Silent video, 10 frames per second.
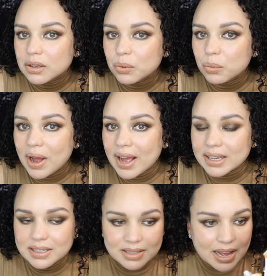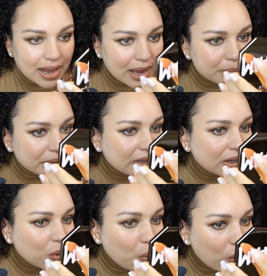Why is that
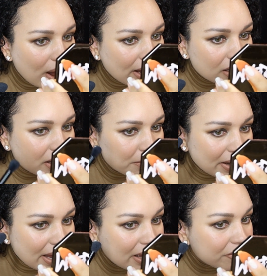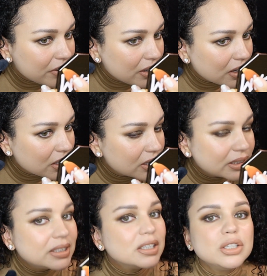happening? Why am I having
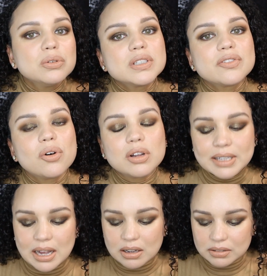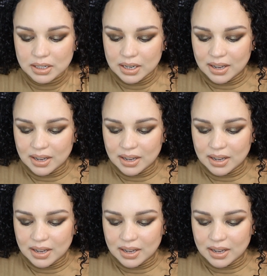continuous fall down?